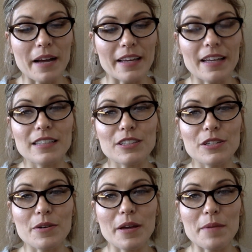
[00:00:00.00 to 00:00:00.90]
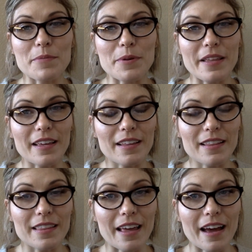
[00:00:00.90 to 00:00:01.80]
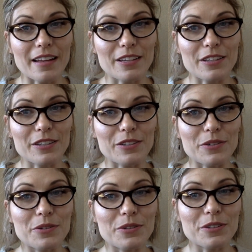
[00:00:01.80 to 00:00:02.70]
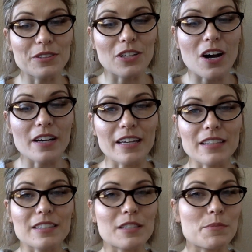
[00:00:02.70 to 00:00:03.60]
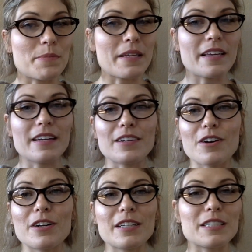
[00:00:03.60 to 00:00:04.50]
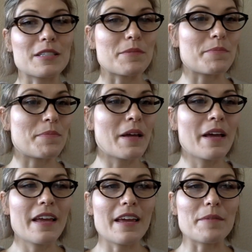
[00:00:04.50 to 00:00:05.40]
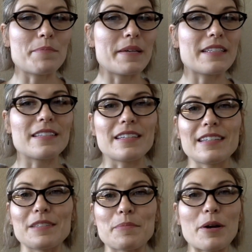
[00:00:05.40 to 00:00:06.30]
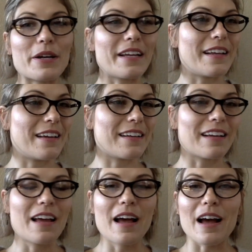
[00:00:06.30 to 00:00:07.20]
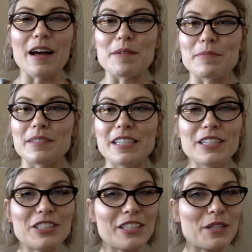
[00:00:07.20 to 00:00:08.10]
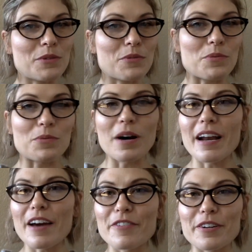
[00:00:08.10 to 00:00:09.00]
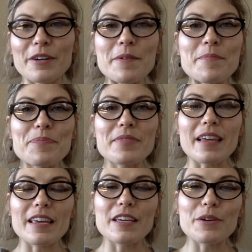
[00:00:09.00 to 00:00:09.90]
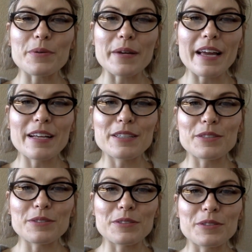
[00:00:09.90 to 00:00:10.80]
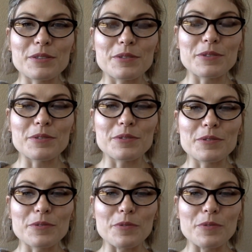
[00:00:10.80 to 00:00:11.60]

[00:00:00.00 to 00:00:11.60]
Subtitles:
getting to know him more that your longings to be an artist in business, marketing, teaching, whatever, that he created you to